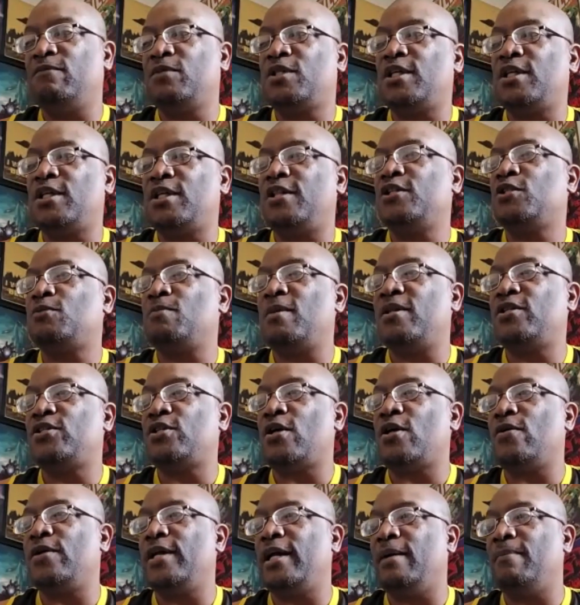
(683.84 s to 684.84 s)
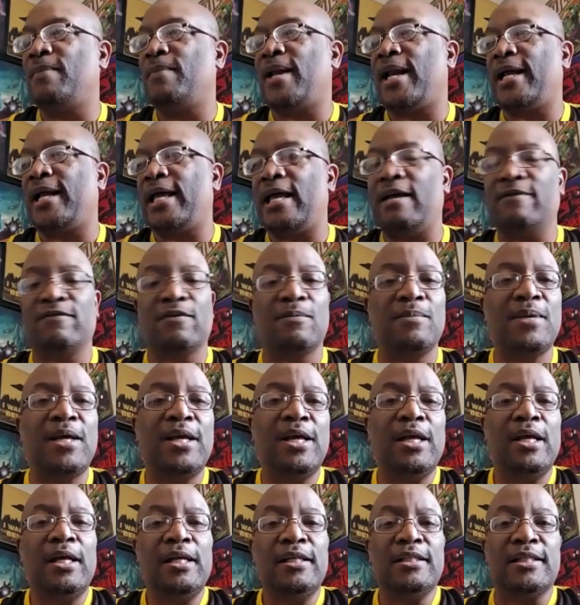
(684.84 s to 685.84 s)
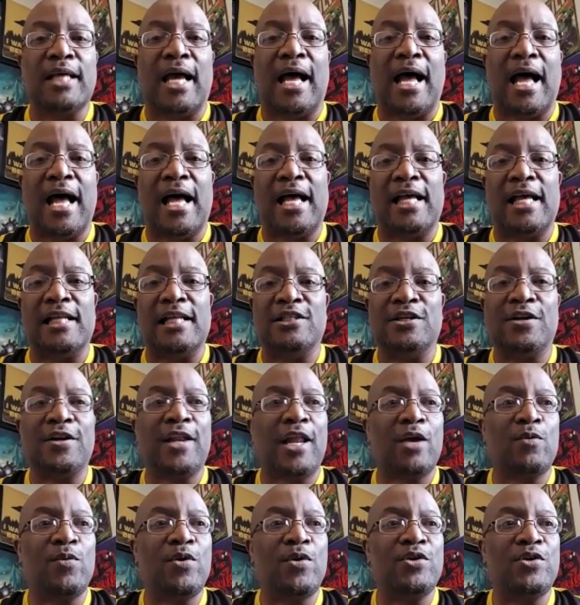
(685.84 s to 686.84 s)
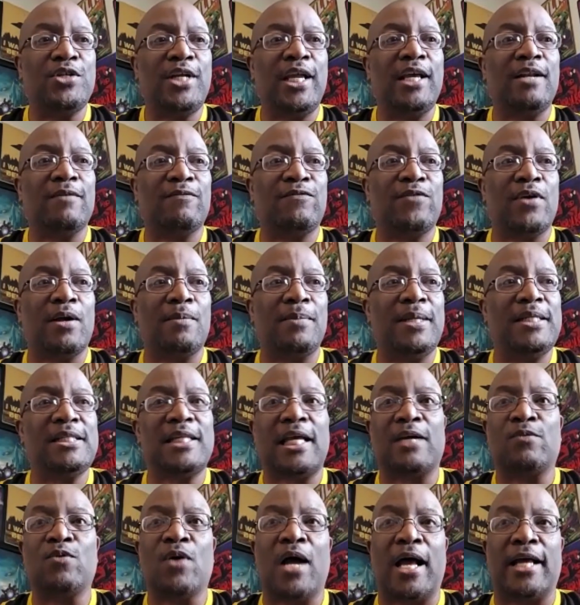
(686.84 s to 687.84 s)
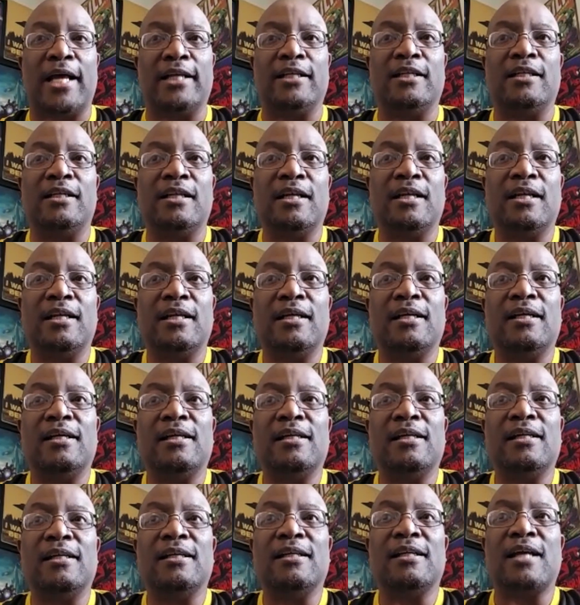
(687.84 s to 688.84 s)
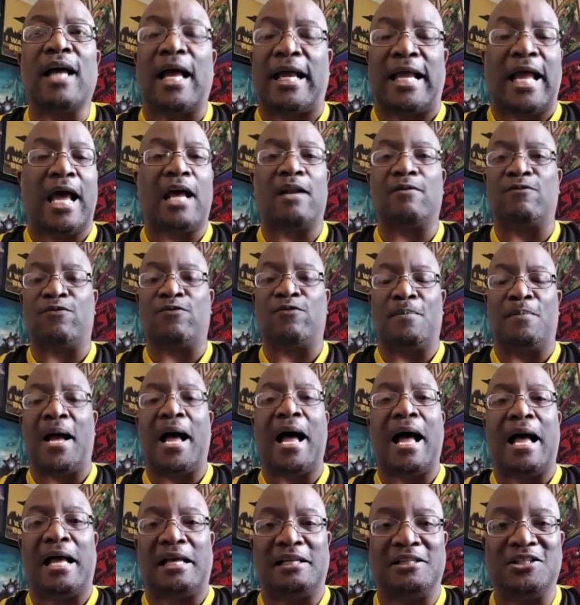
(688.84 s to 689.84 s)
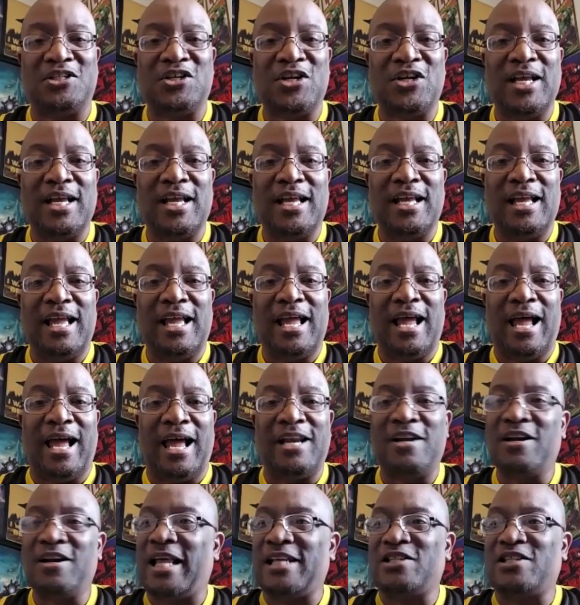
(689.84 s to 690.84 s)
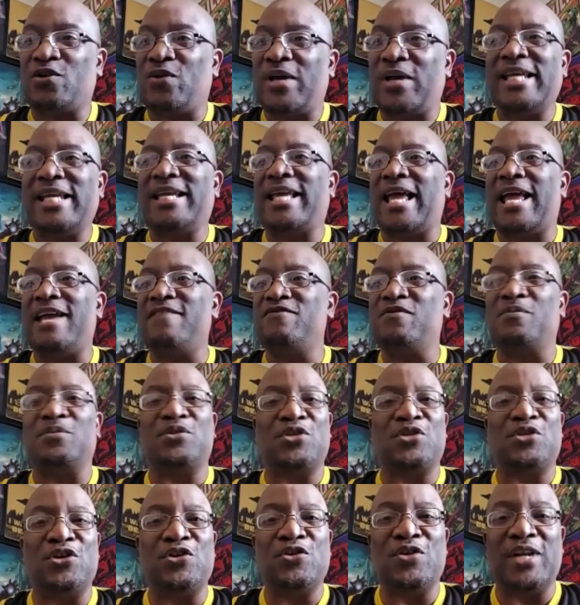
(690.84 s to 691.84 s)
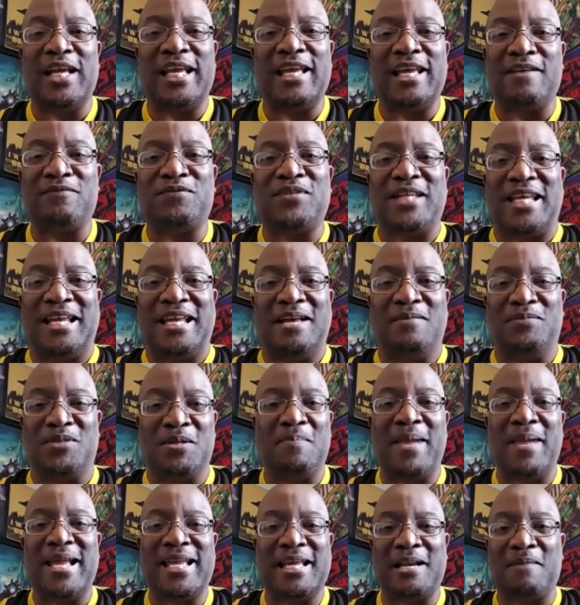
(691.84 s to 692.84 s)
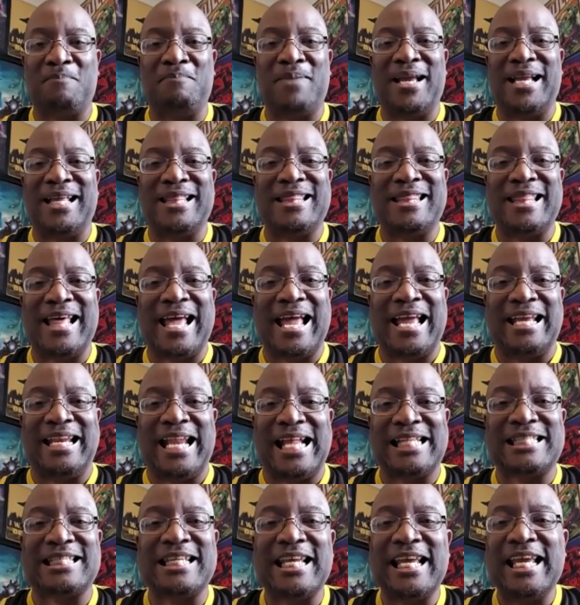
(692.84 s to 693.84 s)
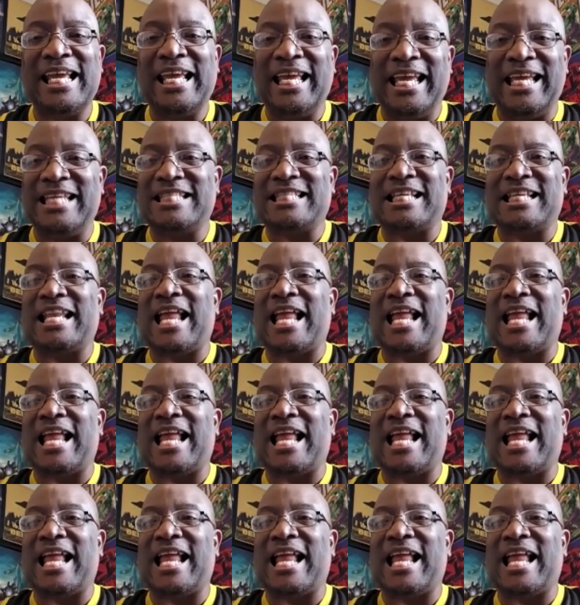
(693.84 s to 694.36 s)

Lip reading: them to the Smithsonian, but I gave them to Hodge. And they're like, where'd you get them from? He's like, well, I got them from Hodge. And they're like, so he gave them to you to give to him, to make it a big thing. He's a